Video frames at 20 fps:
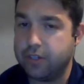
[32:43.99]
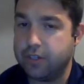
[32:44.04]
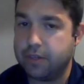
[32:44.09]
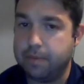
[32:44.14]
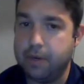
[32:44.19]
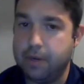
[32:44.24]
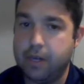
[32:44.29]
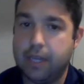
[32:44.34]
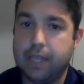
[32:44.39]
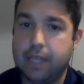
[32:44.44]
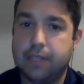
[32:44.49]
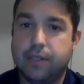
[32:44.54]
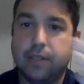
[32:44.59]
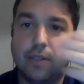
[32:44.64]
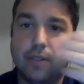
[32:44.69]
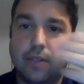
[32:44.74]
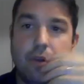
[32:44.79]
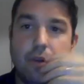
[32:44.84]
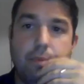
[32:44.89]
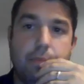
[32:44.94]
community gets
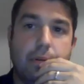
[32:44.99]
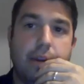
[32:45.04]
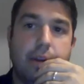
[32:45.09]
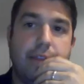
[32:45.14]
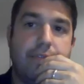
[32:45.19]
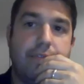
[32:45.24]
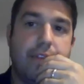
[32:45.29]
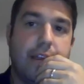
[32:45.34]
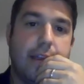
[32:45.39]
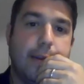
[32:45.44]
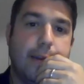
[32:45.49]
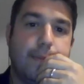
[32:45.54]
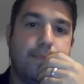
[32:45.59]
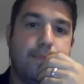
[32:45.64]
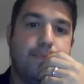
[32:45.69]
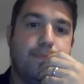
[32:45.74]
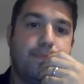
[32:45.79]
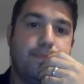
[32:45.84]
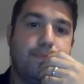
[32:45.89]
its own briefing,